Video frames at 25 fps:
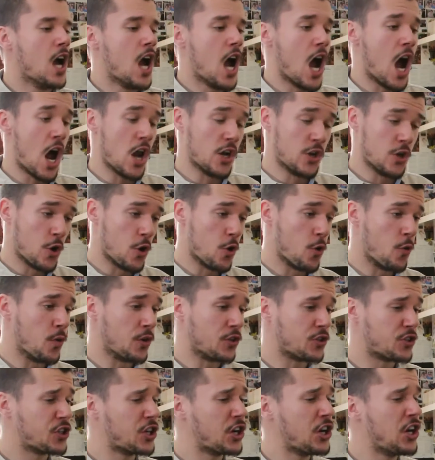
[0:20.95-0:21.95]
I know
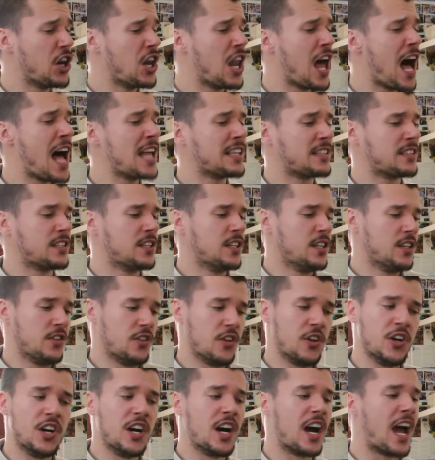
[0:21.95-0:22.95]
it's a lot,
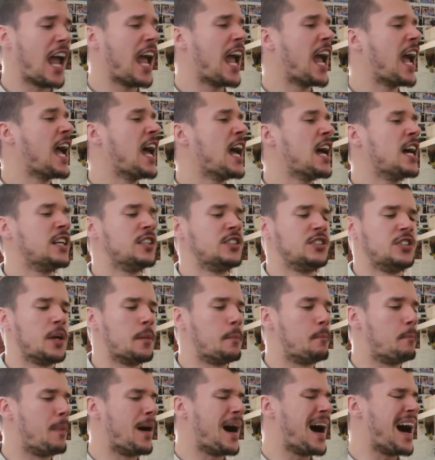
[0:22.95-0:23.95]
the head, the
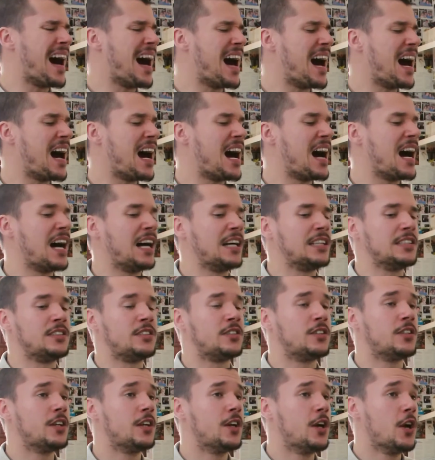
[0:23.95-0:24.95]
bad.
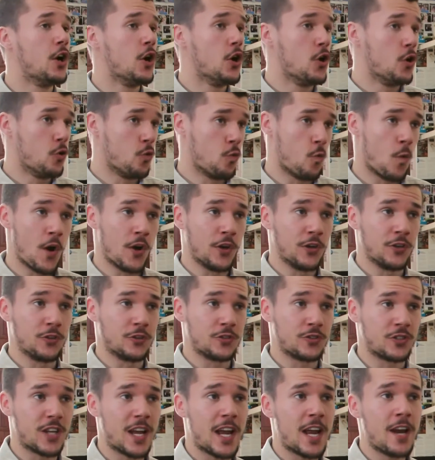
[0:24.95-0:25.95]
When you're
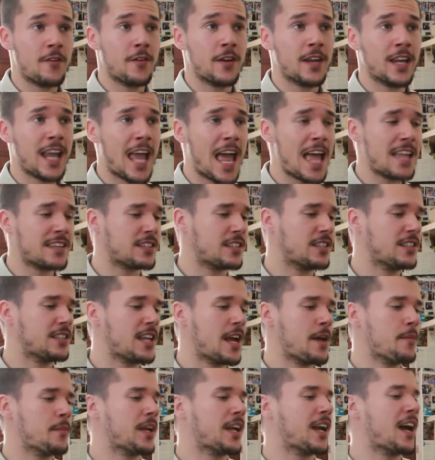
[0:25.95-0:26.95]
staring at the
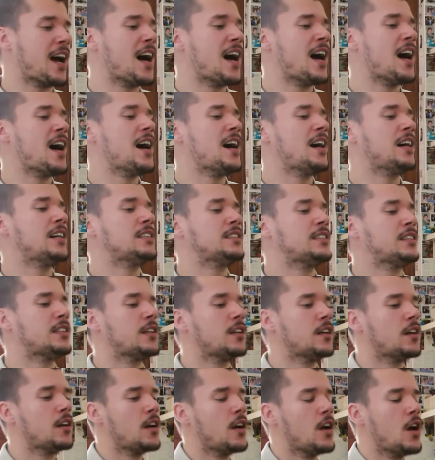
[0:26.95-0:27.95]
demigod,
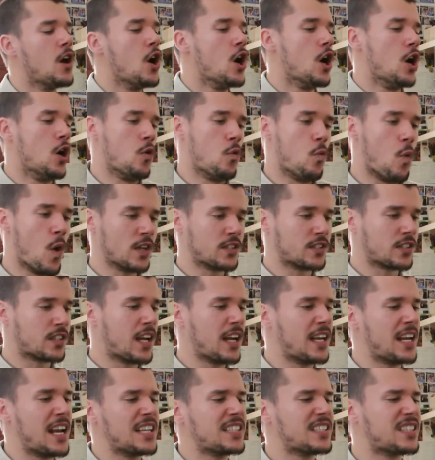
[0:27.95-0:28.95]
what
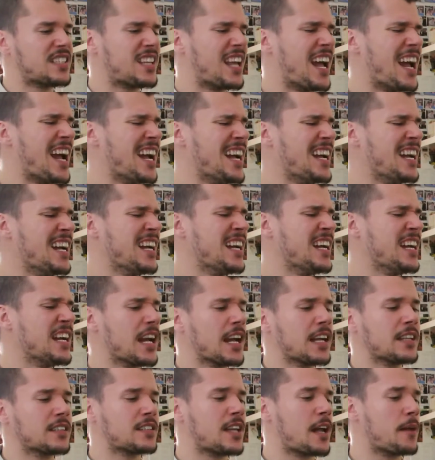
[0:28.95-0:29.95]
can I say
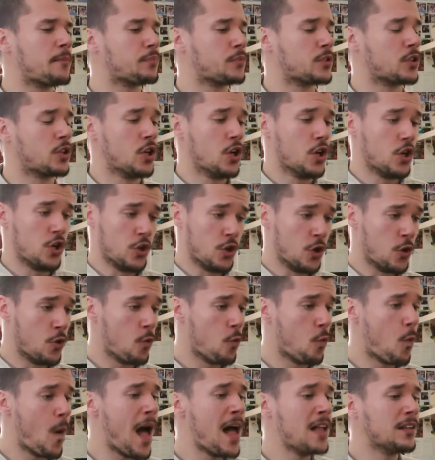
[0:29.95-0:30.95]
except
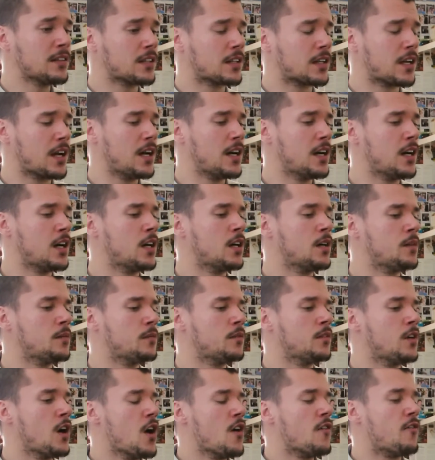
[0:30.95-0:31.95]
you're
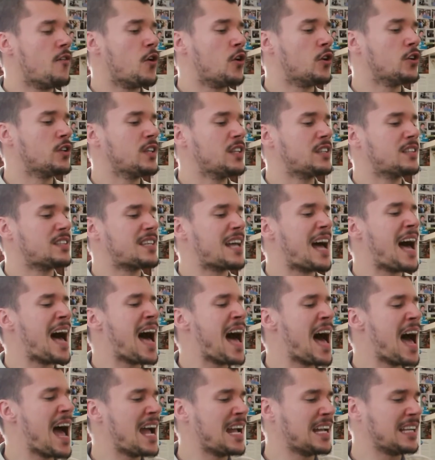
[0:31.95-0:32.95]
welcome for the
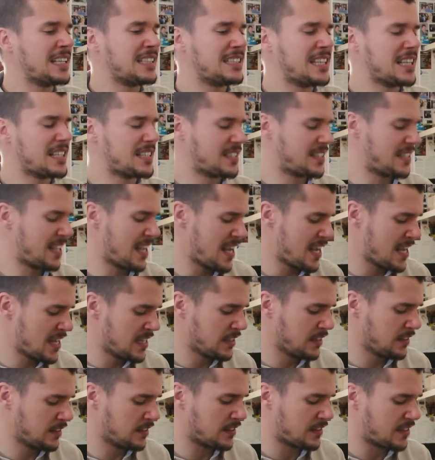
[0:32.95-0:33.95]
tide, the
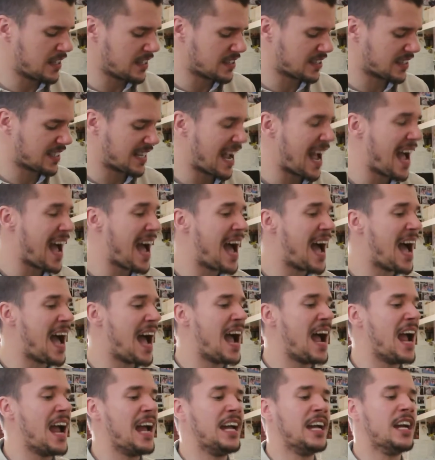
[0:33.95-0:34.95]
sun, the
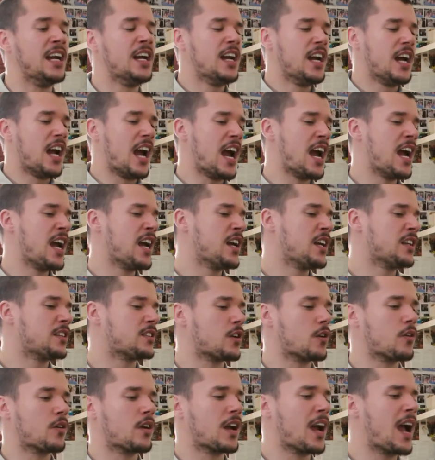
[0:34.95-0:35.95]
sky. Hey, it's
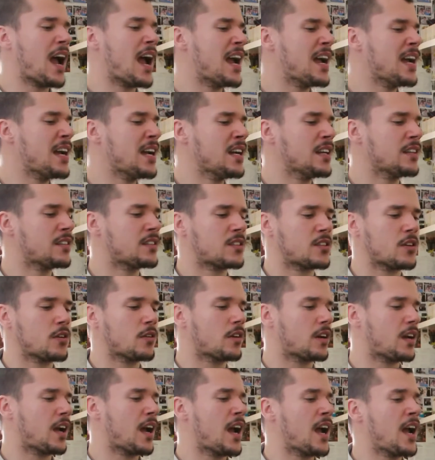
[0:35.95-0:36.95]
okay, it's
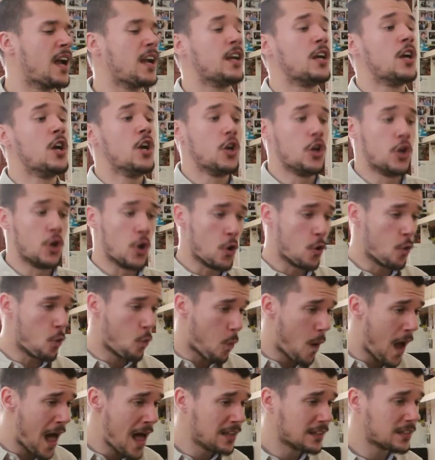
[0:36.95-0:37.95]
okay, you're
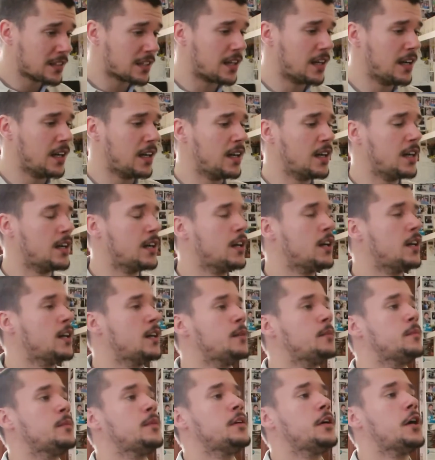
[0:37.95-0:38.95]

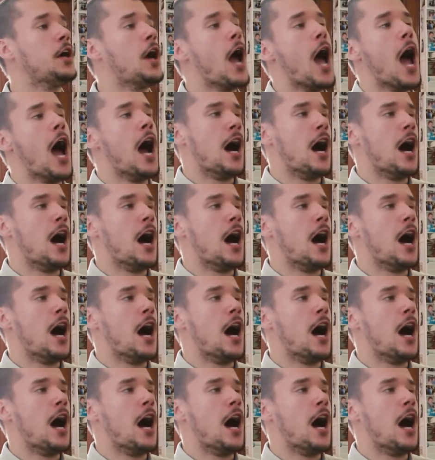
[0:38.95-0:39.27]
welcome.